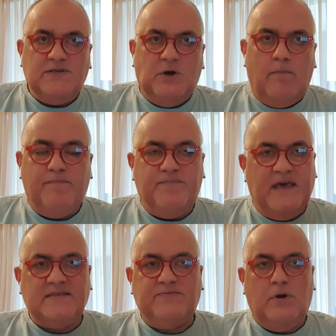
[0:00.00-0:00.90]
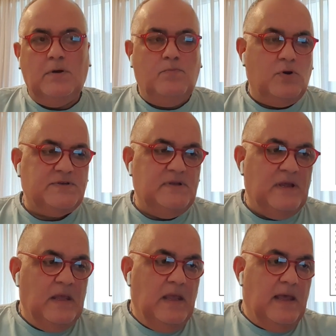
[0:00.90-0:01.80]
So that's very
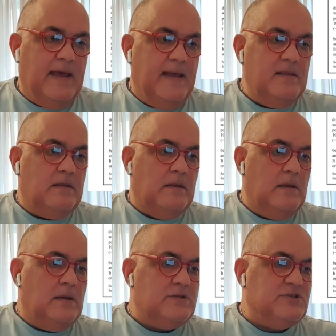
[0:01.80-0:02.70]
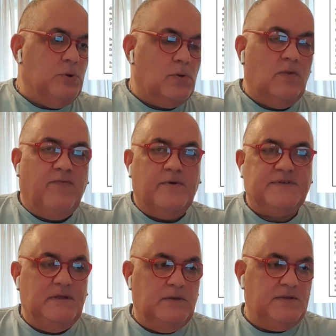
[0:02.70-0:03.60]
important. And total
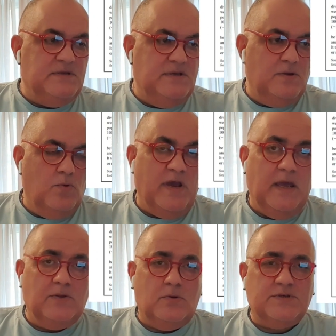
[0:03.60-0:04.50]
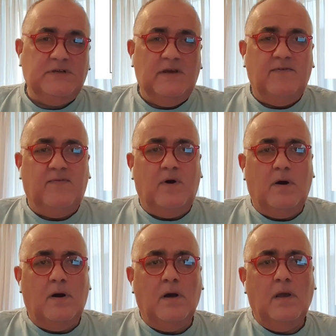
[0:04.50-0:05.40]
fertility rate, or
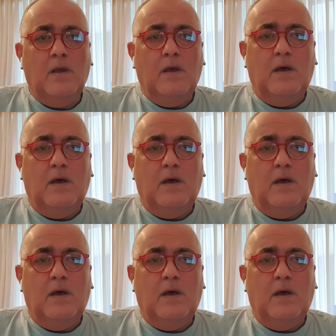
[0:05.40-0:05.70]
TFR,